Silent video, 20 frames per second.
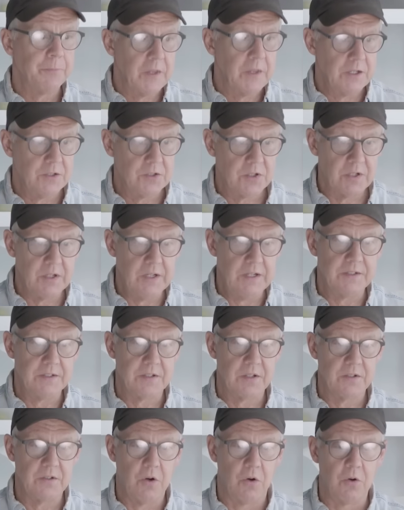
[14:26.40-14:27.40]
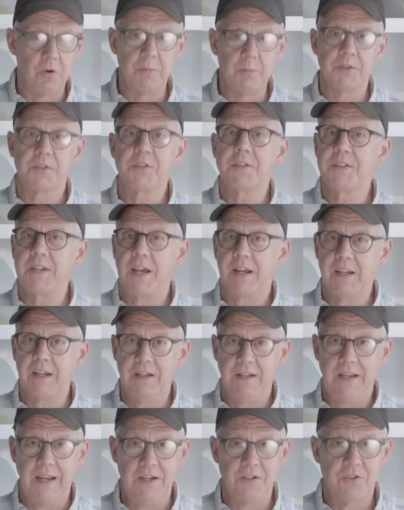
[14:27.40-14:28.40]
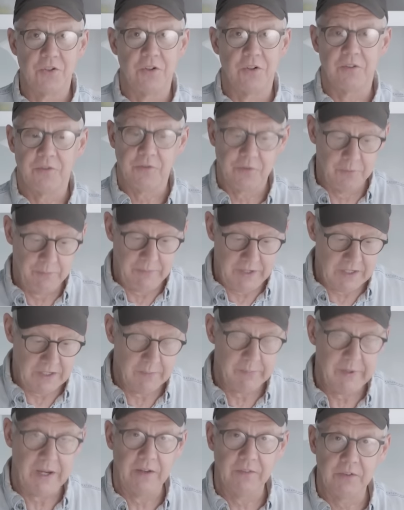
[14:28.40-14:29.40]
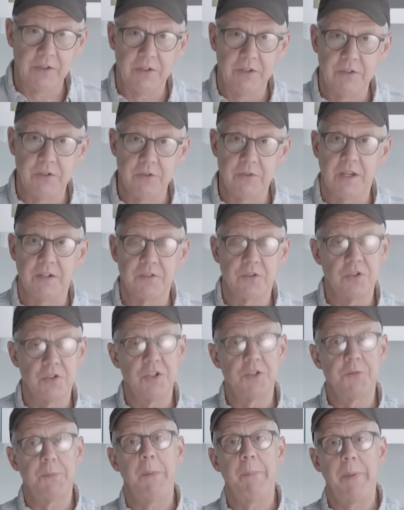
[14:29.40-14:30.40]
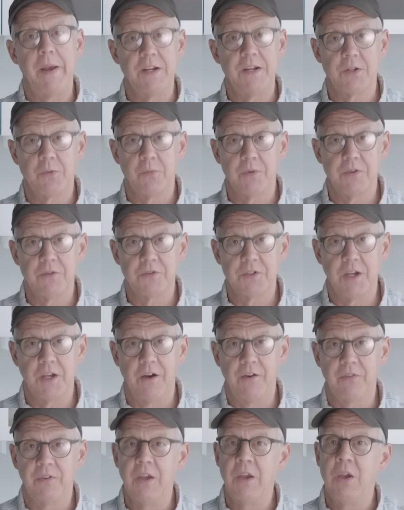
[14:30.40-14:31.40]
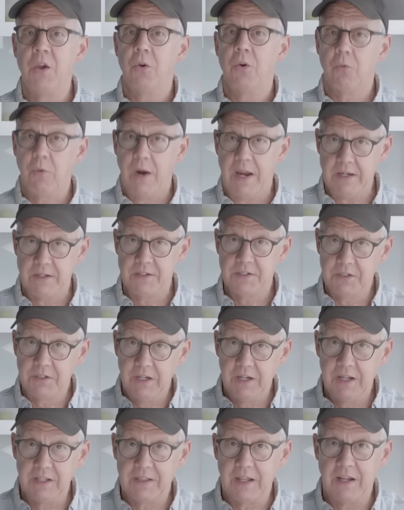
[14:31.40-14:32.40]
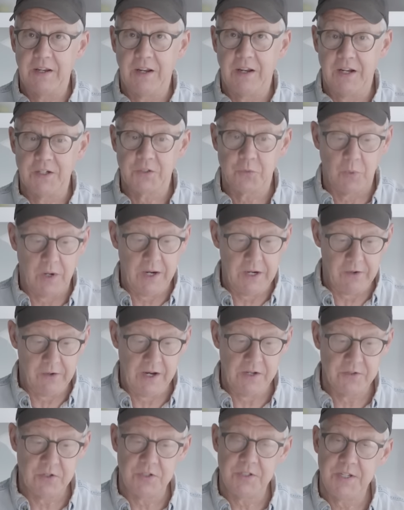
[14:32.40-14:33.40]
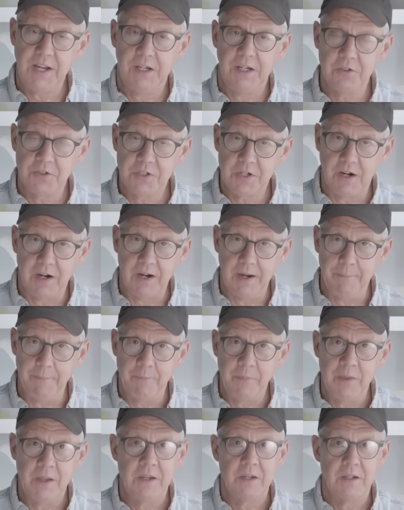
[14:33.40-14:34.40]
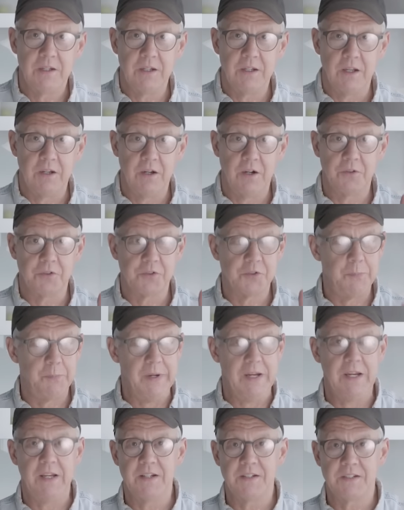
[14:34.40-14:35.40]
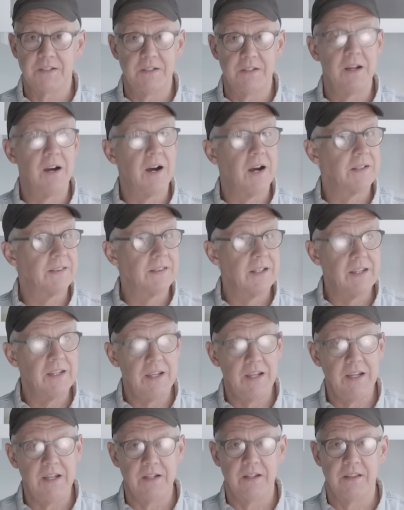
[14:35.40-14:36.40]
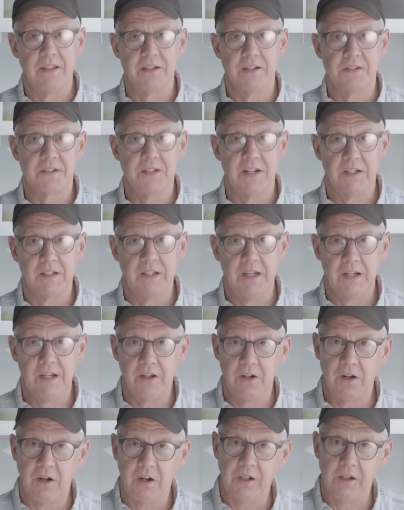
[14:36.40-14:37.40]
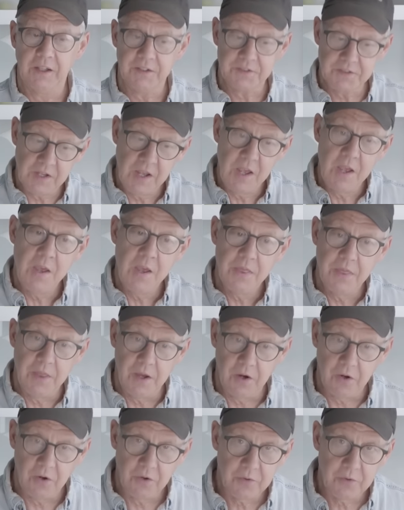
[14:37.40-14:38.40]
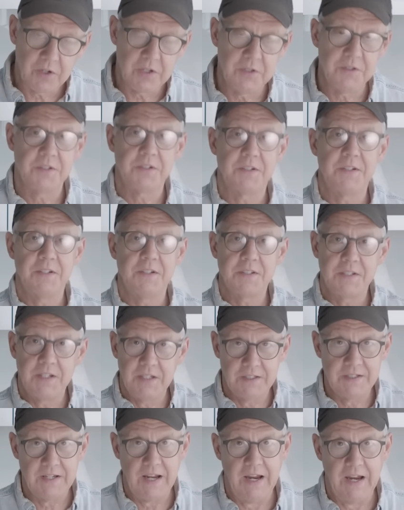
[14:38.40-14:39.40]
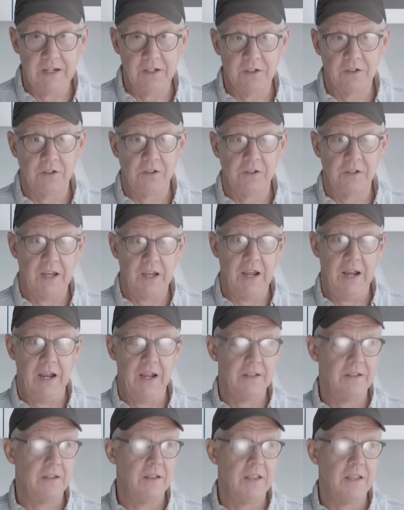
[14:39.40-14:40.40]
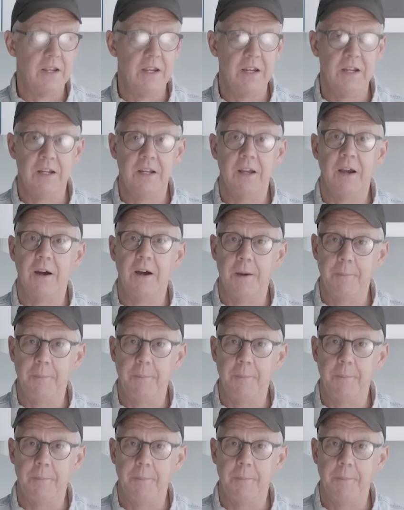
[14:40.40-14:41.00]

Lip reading: is almost second nature for me to be able to do that. So just be patient with yourself. Wait until you get that nice wire edge and take your time. You know, speed is not the key to this technique at all. It's the consistent angle and the